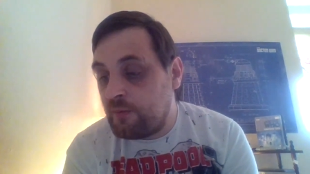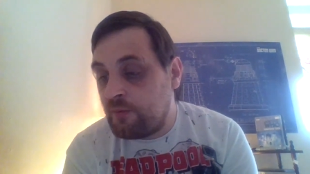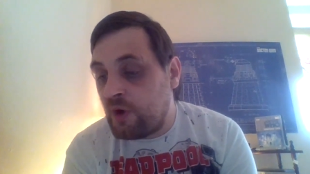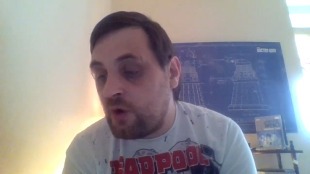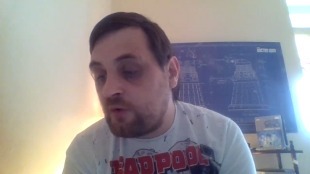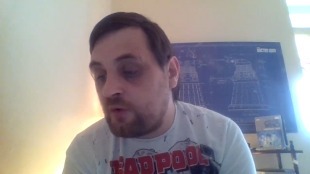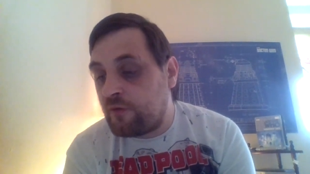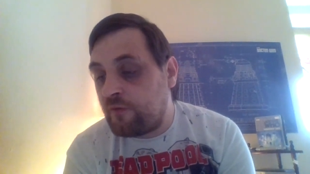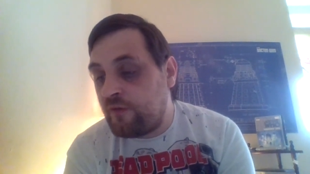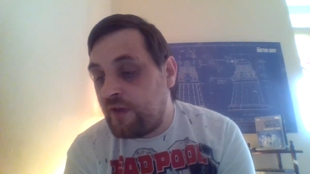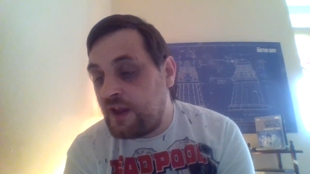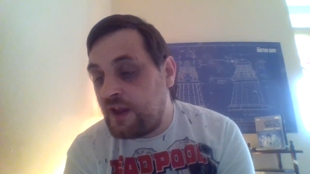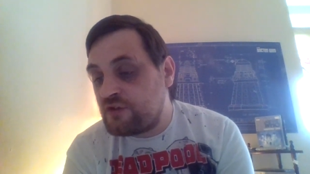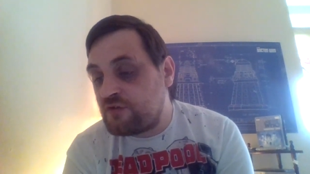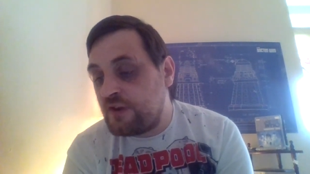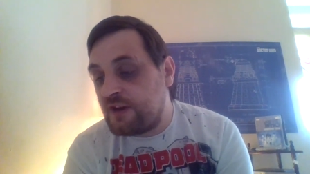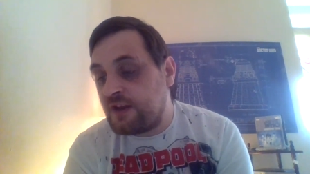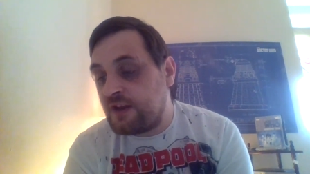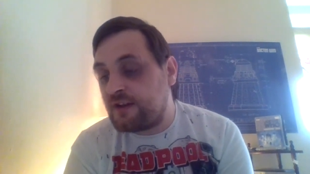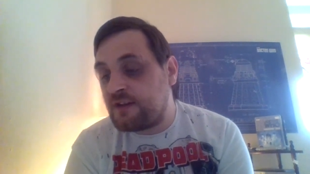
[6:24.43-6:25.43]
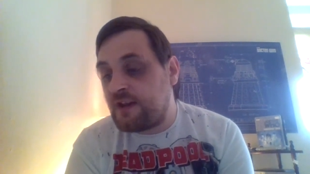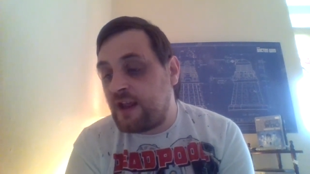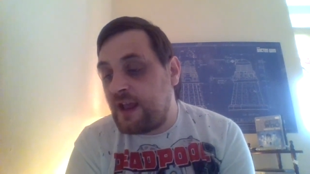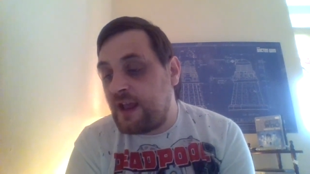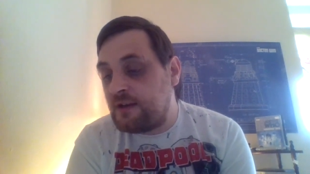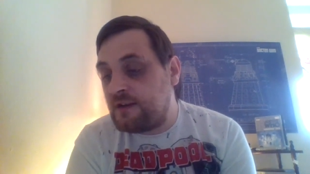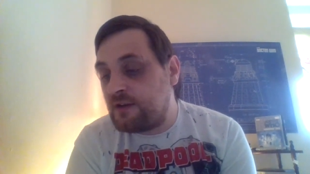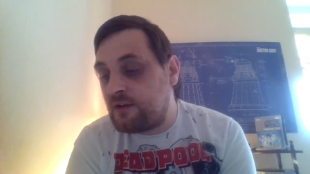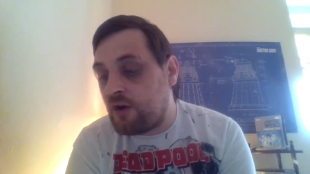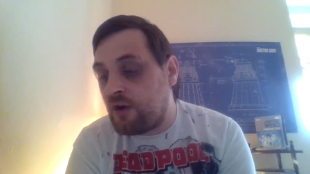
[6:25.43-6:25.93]
both featuring the
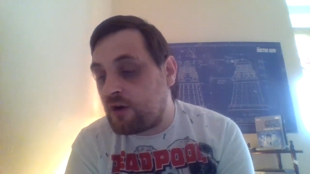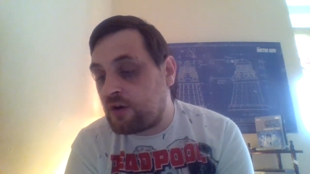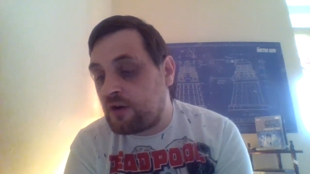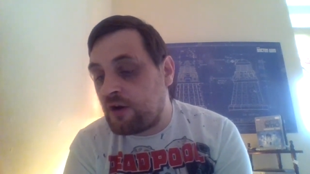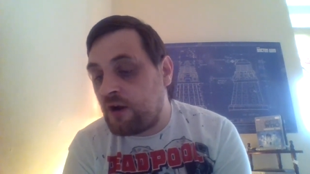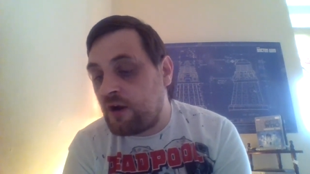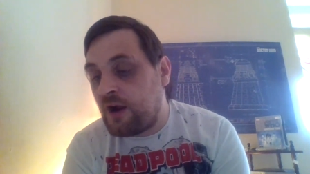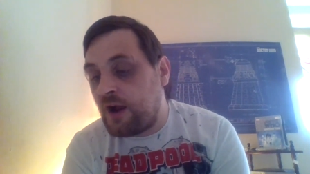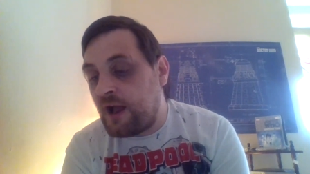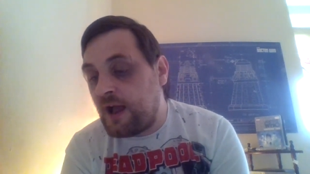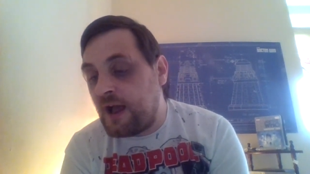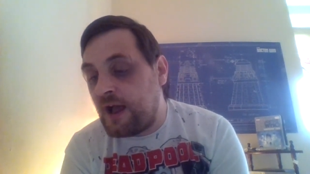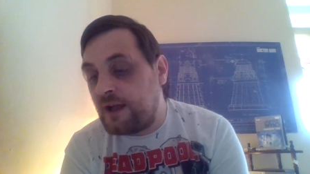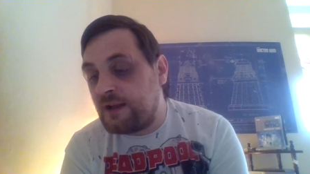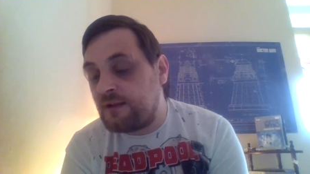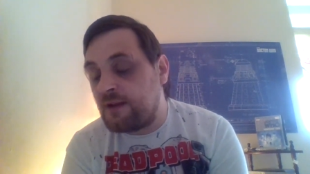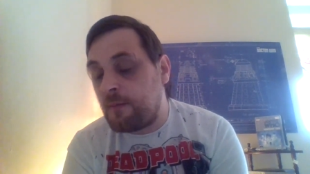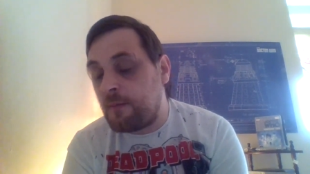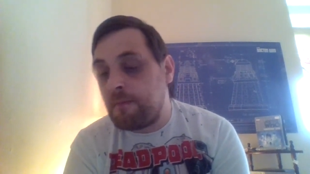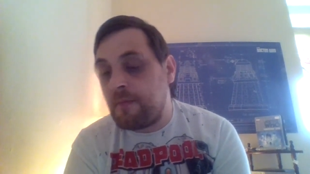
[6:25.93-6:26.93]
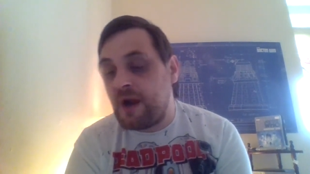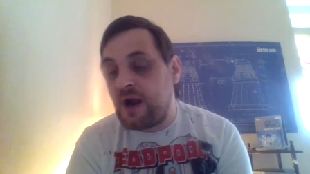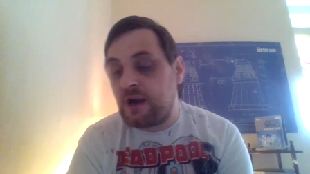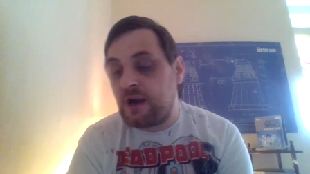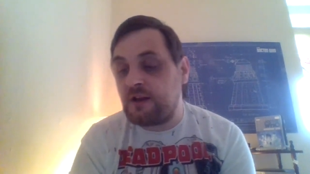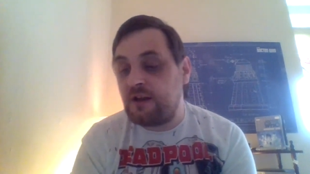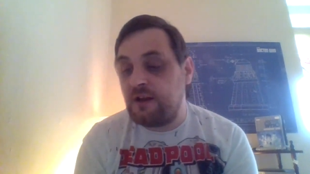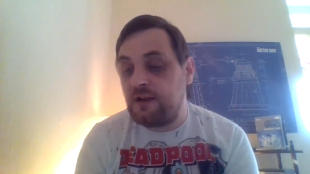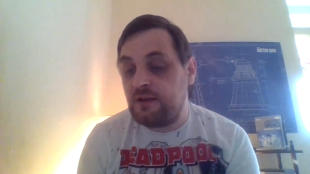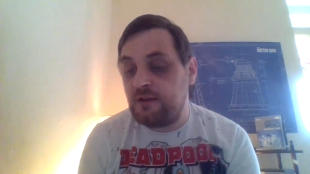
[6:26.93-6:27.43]
10th Doctor and
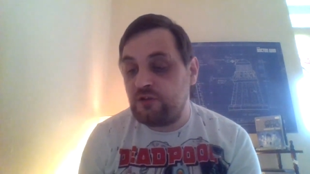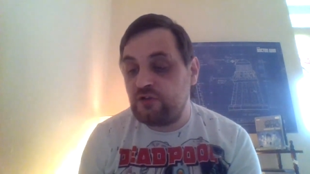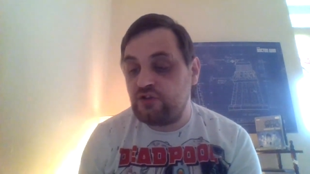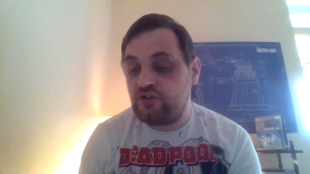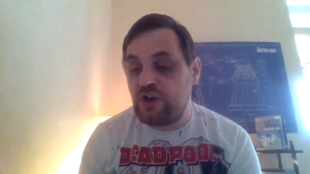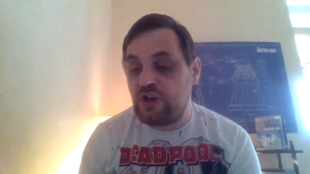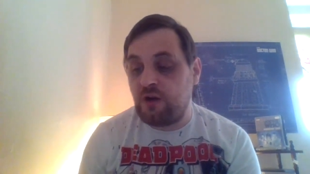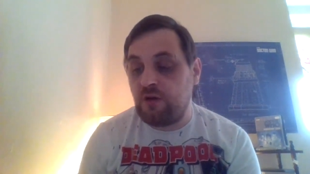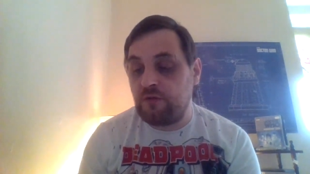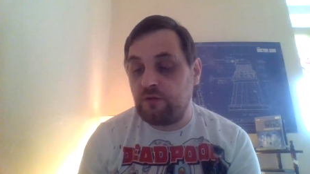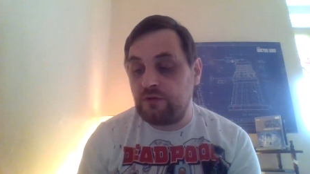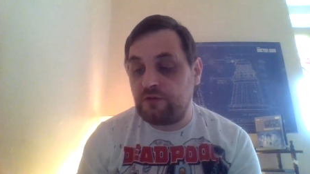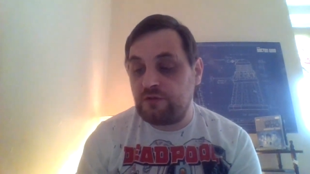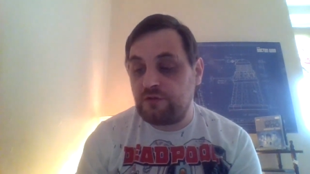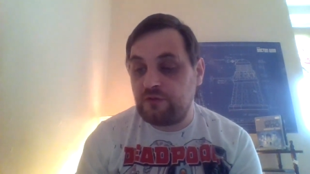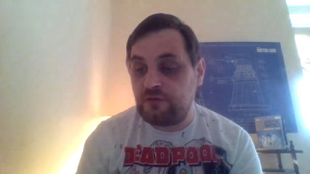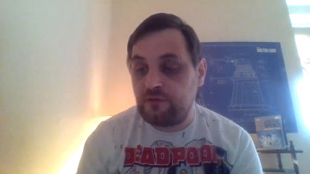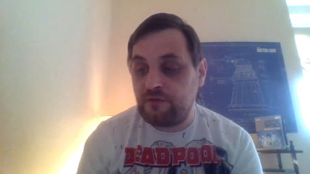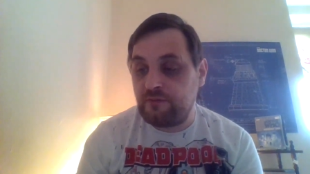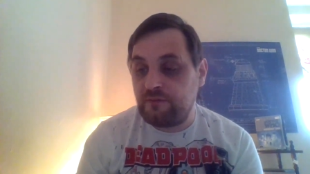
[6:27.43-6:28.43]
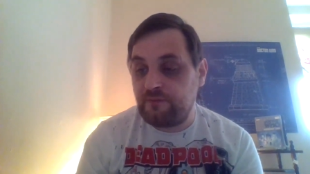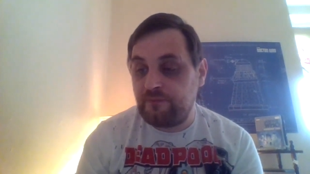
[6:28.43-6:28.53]
Martha Jones.